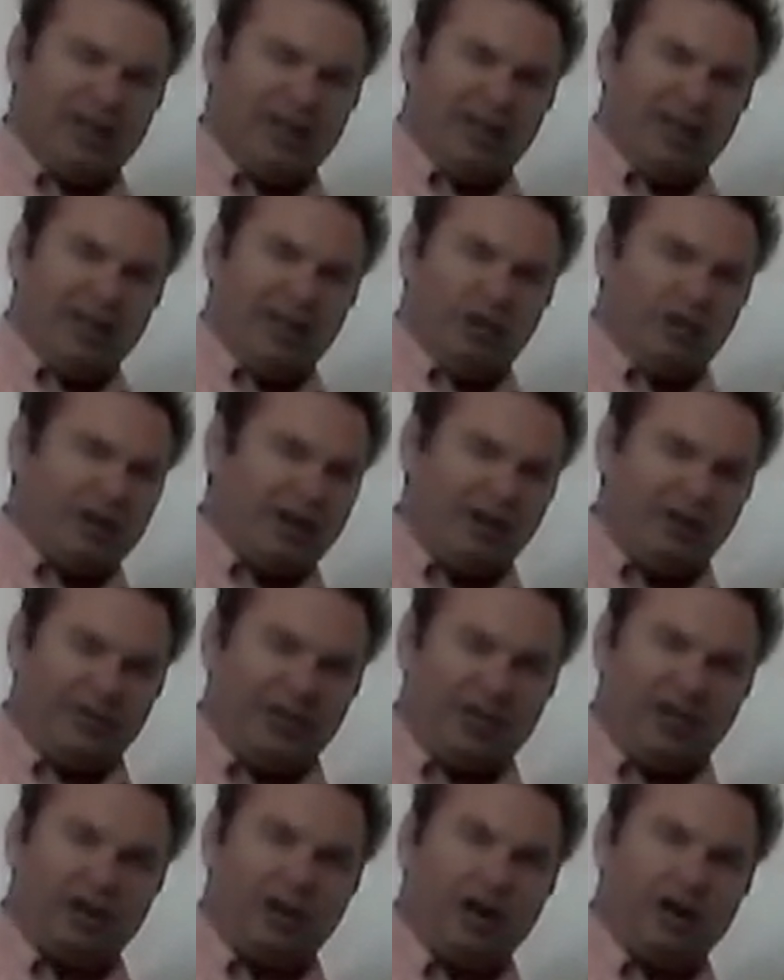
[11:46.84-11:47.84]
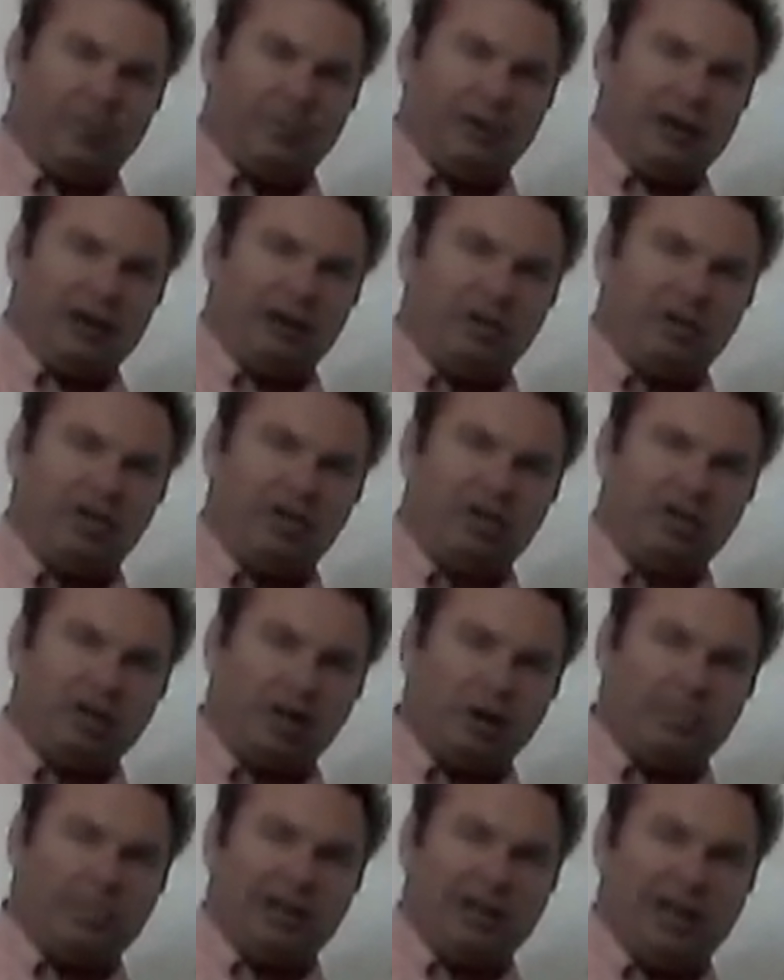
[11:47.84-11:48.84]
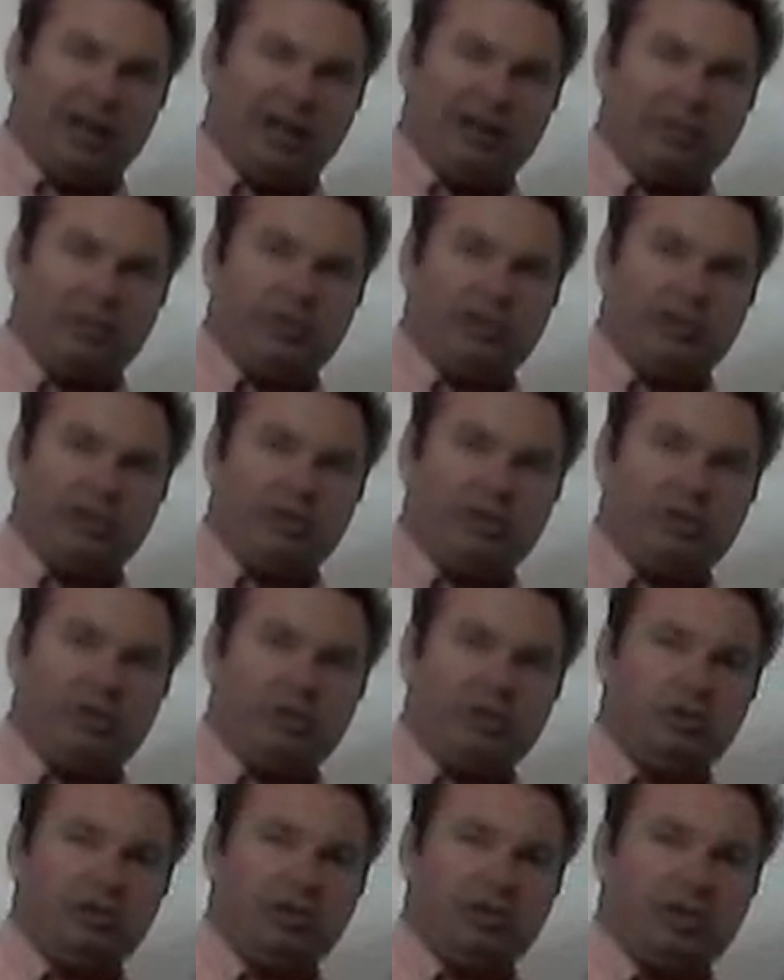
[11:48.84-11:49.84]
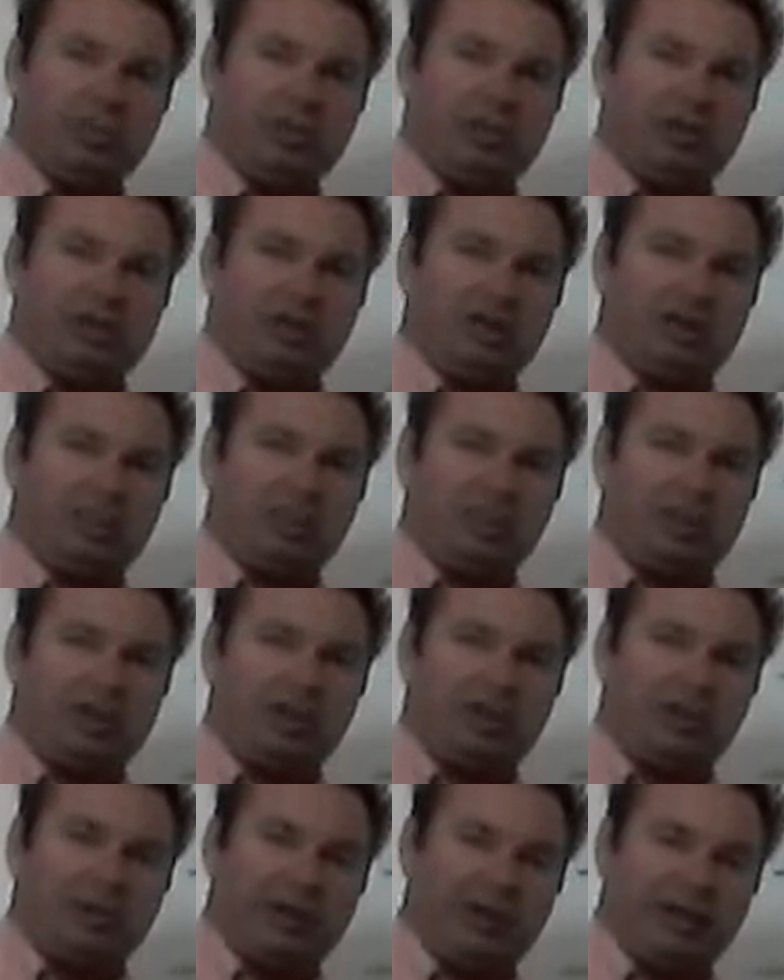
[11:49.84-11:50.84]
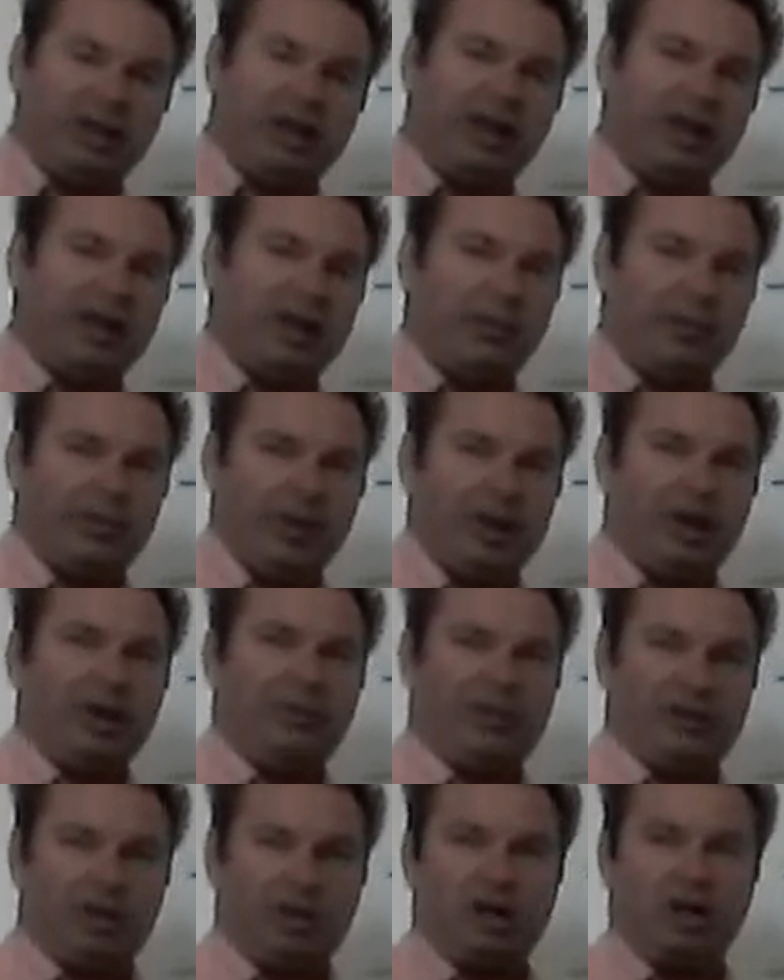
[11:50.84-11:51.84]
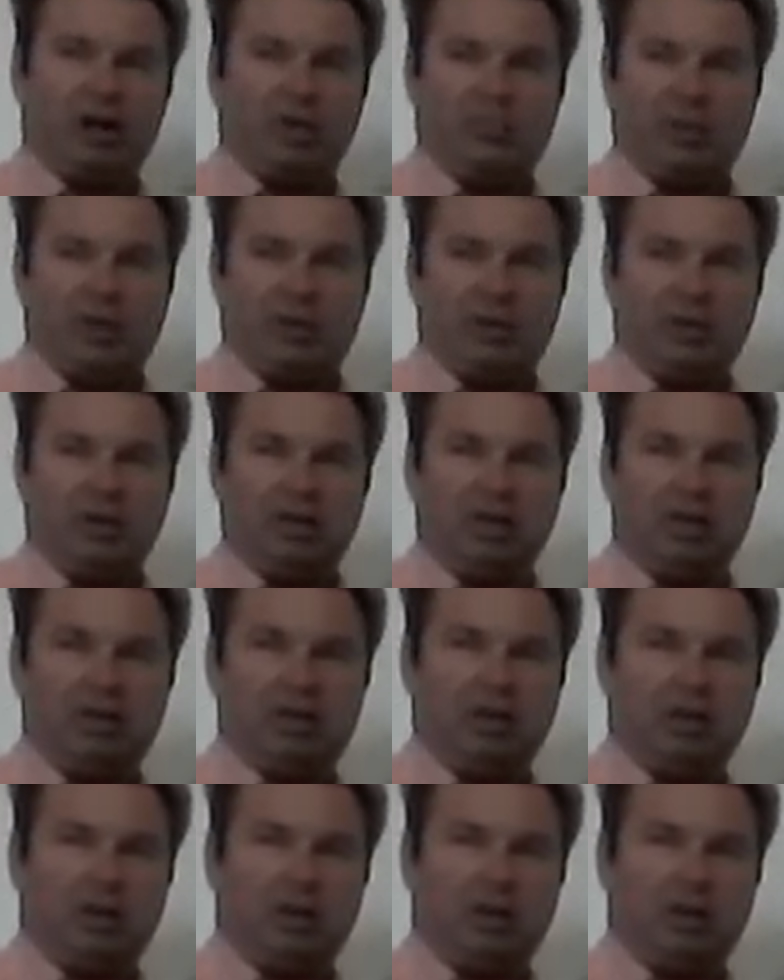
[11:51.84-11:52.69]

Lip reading: you can have a compound subject, which is two subjects separated by chi without having a compound sentence.